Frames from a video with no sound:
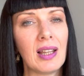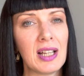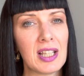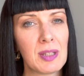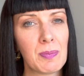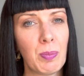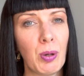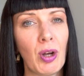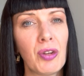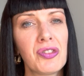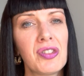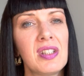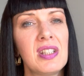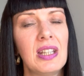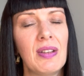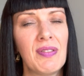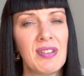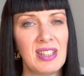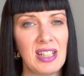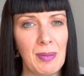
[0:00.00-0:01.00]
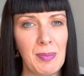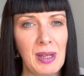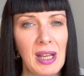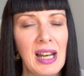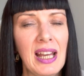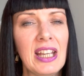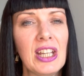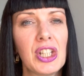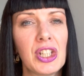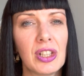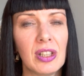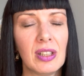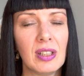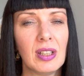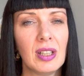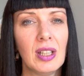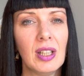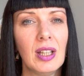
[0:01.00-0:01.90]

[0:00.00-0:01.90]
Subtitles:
as positive stimulation.